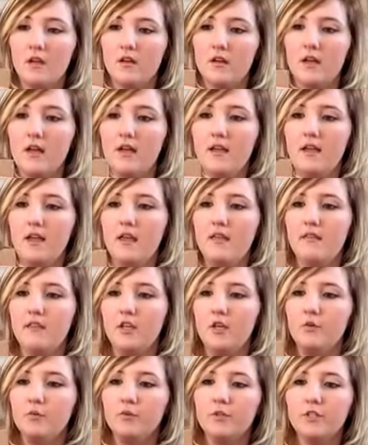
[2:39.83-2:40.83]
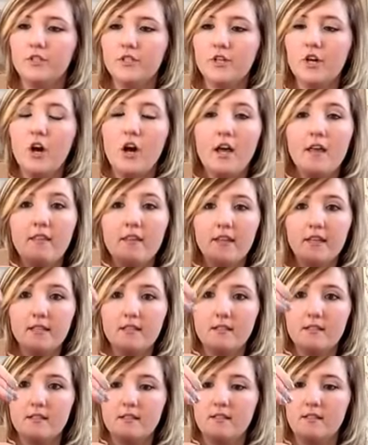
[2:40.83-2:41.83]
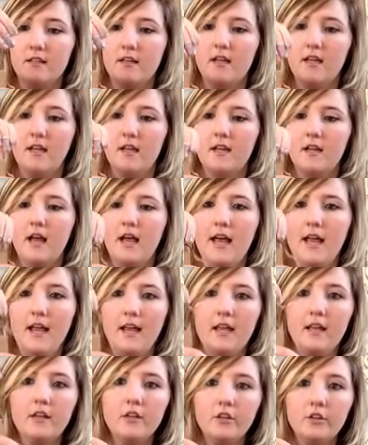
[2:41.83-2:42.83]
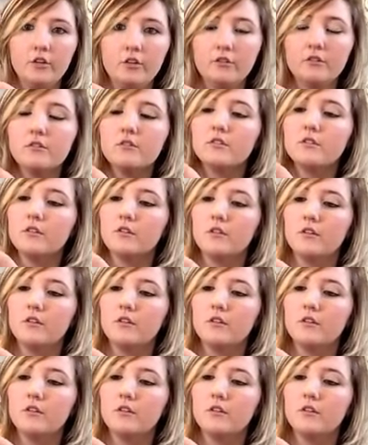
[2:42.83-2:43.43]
Okay, and then you want to tie this in a knot.